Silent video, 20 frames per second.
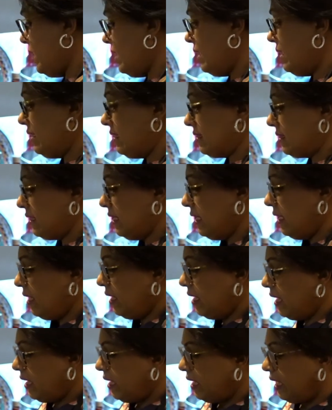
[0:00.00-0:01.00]
is
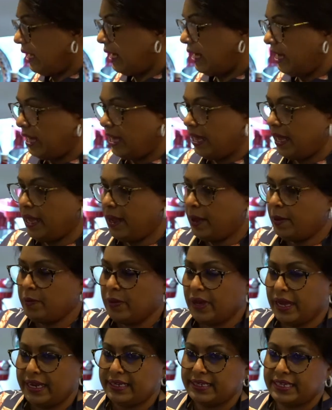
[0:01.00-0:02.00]

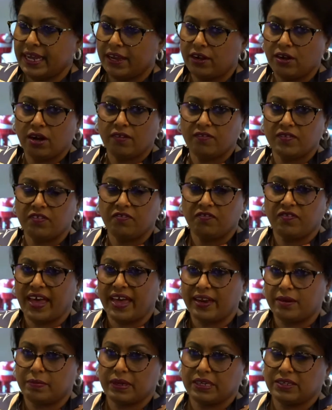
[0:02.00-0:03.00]
I take off the
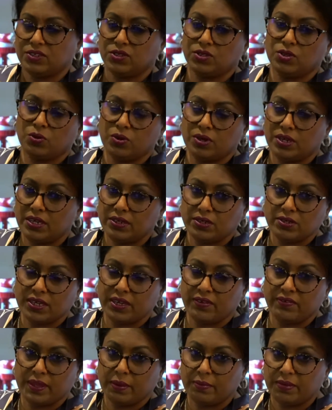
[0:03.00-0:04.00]
fat, because you don't need to
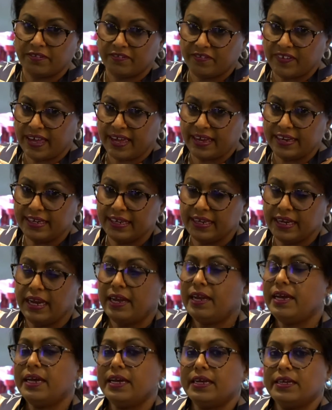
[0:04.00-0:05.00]
give them the fat.
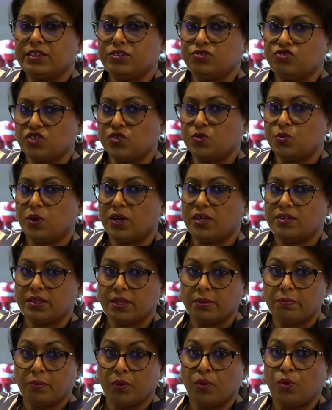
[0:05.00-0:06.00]
You just want
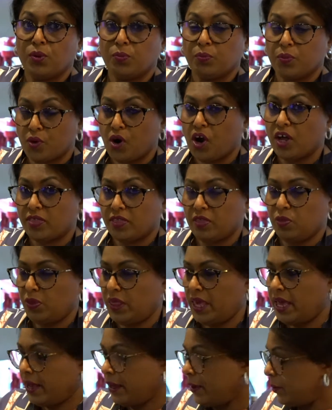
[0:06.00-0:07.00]
the bone broth
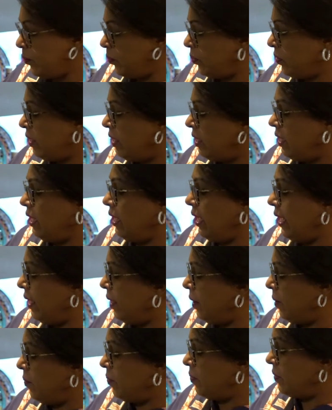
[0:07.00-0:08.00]
there.
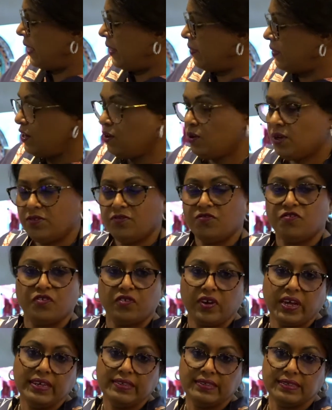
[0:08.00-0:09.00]
And then you can
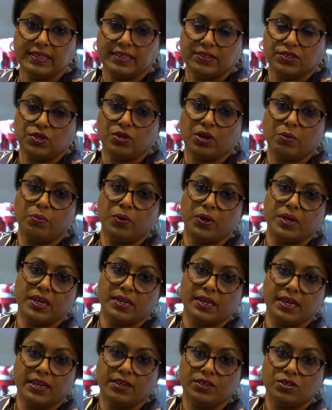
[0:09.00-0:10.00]
freeze this. You can put
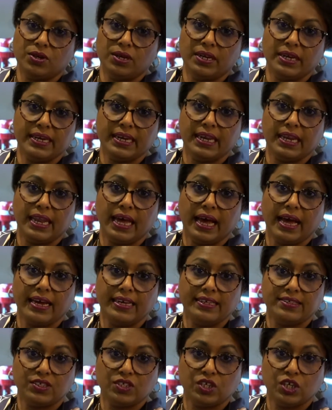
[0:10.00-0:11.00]
it into little
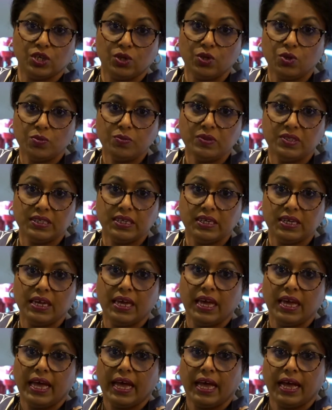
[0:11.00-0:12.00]
ice cubes
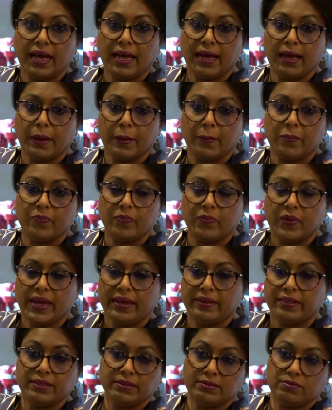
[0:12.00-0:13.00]

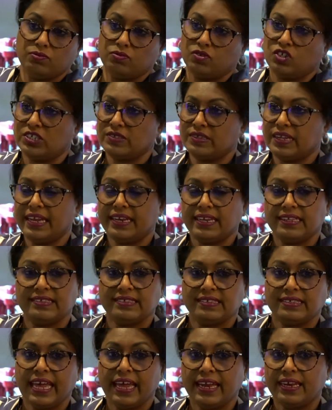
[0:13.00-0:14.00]
and just let it
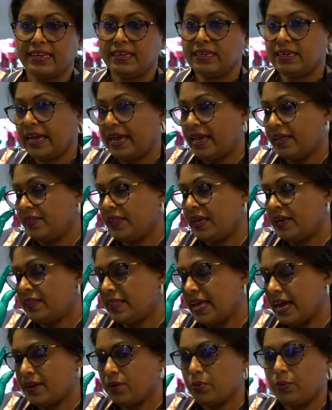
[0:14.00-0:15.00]
set. And then
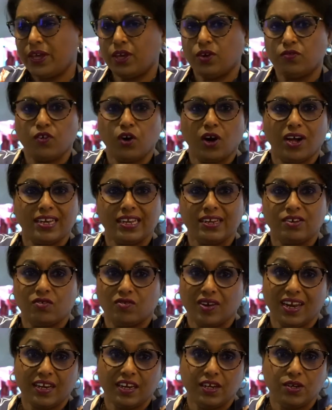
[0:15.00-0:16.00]
that way you've got it
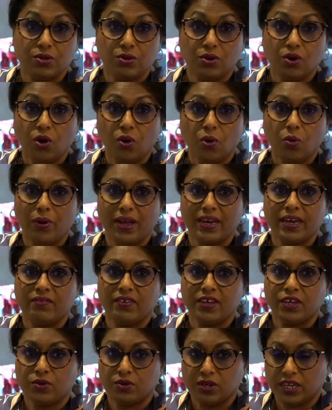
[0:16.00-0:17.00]
ready to go
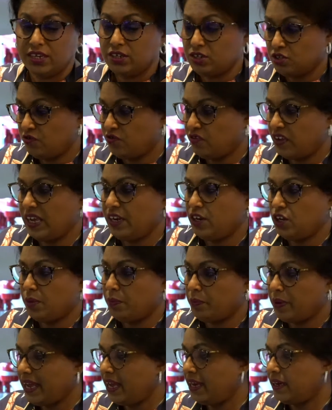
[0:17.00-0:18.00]
whenever you need to feed your
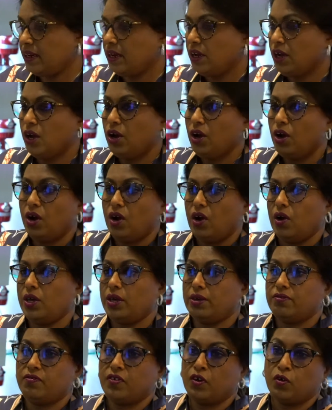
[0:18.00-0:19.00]
pet. Or
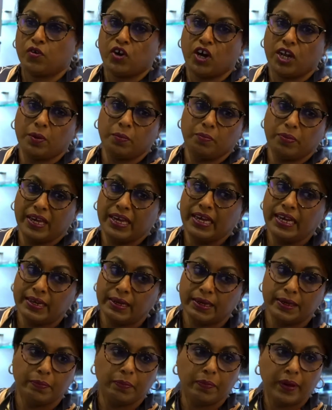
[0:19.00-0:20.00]
if you've got a
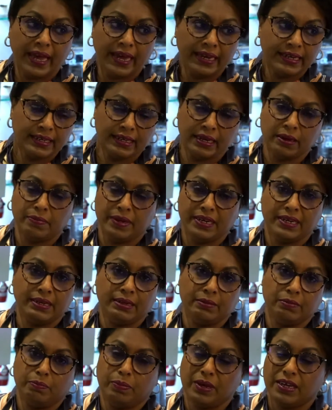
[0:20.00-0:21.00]
bigger pet, a
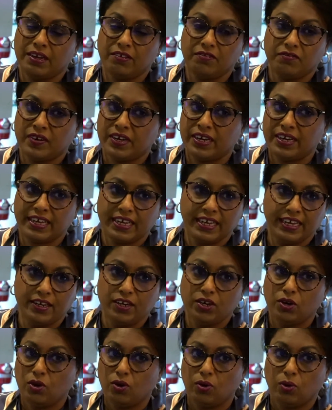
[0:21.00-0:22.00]
bigger
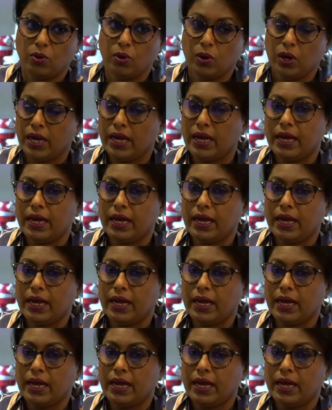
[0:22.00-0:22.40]
furkiddo